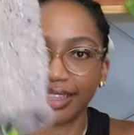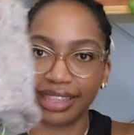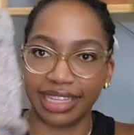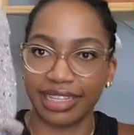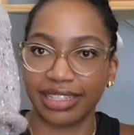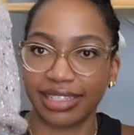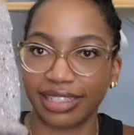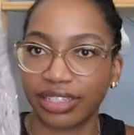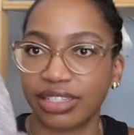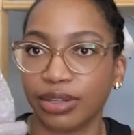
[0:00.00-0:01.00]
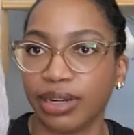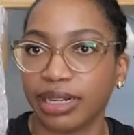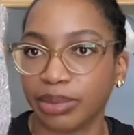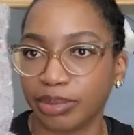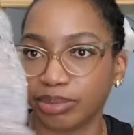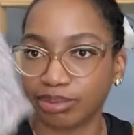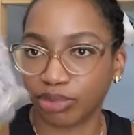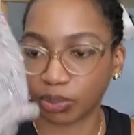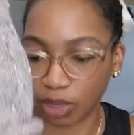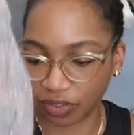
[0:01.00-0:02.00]
this, so I'm
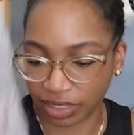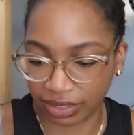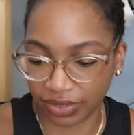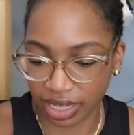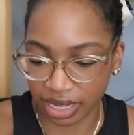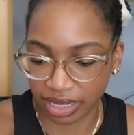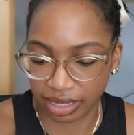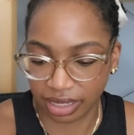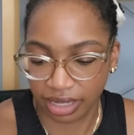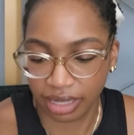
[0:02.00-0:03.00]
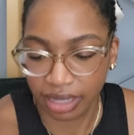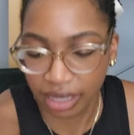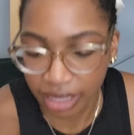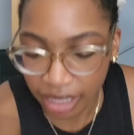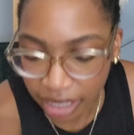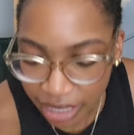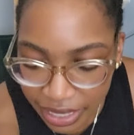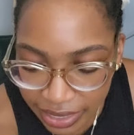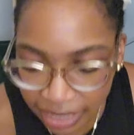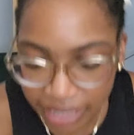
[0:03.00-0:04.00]
perfectly fine
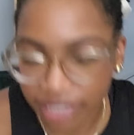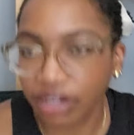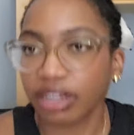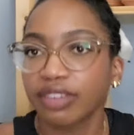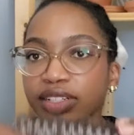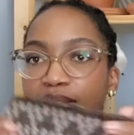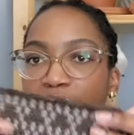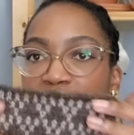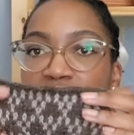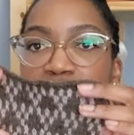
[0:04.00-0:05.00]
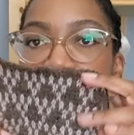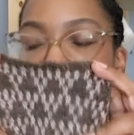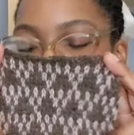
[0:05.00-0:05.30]
using this yarn for something else, and then